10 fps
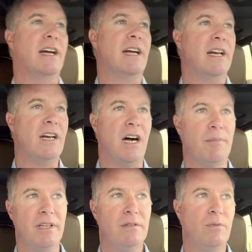I got an
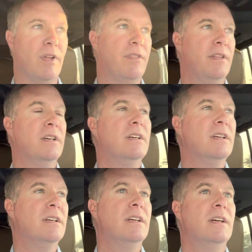omelet with
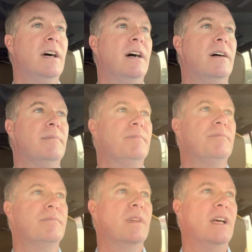
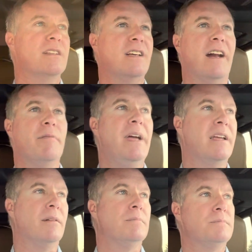um, a side of bacon.